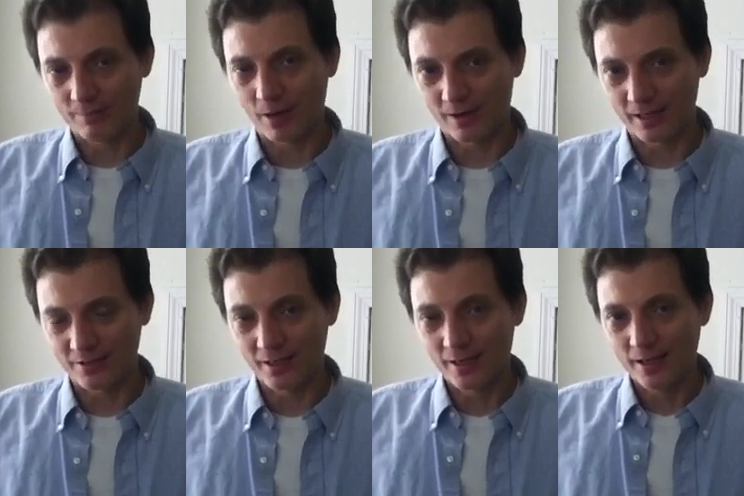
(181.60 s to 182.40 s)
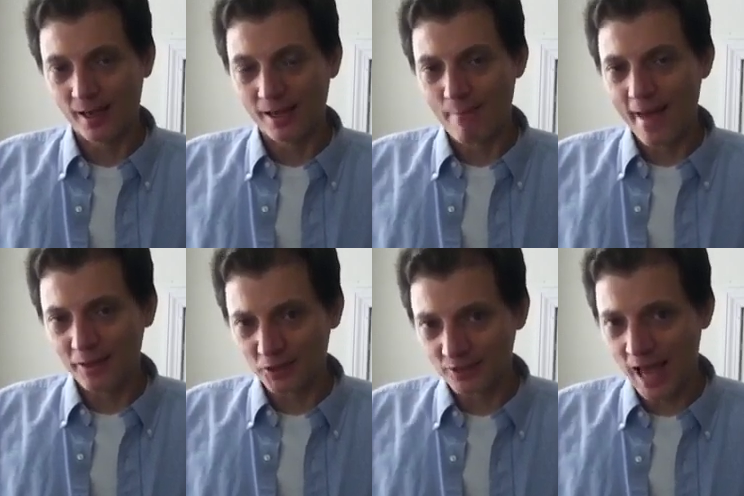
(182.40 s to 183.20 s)
markets and
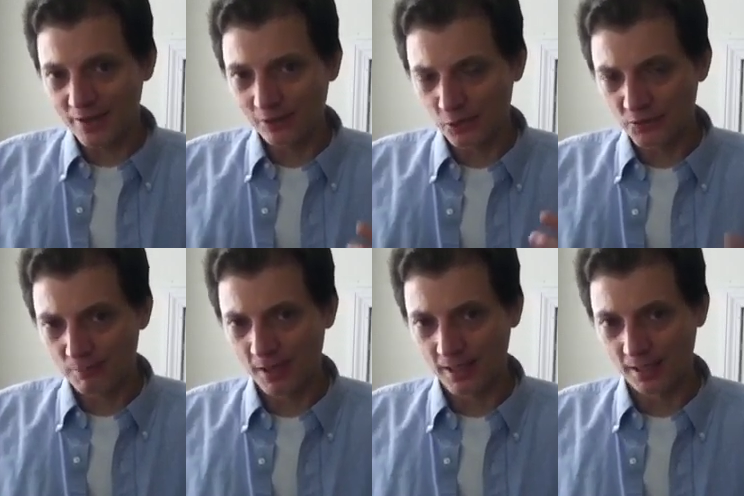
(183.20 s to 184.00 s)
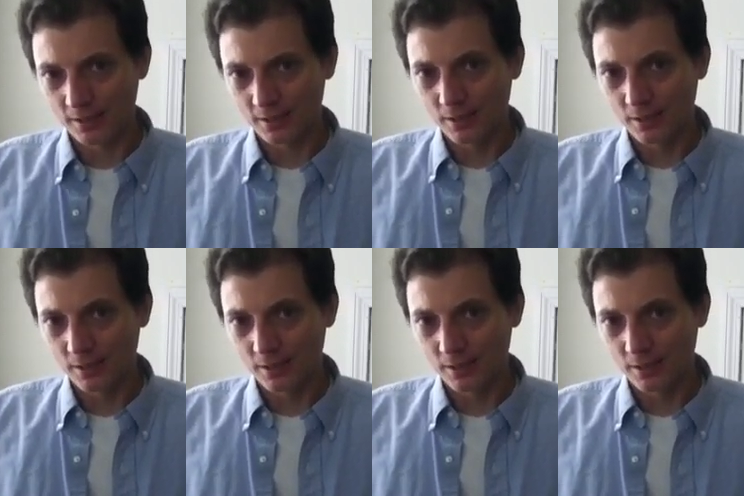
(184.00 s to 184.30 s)
manages not to lose money